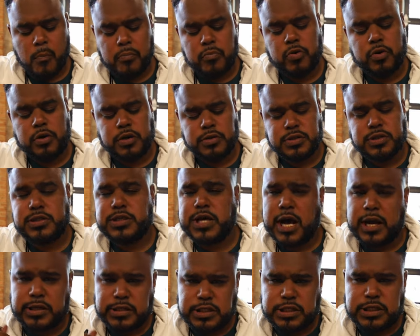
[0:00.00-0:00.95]
More on the
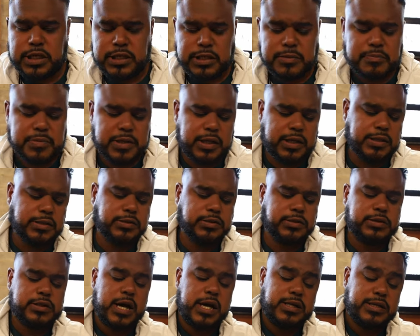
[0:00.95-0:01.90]
side of chili
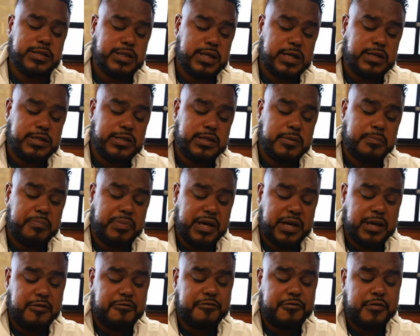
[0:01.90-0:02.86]
beans, so I can taste the
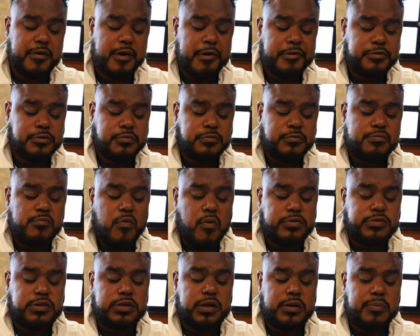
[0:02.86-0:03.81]
beef,
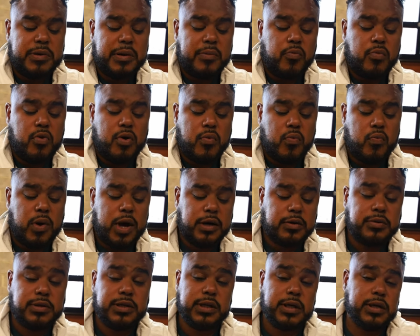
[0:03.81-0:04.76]
which is a little bit more
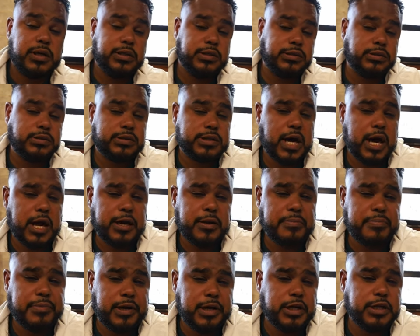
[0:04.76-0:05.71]
well done inside the
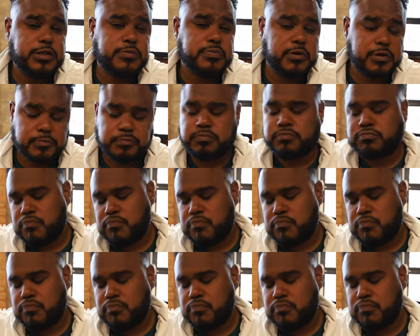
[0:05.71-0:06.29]
beans, but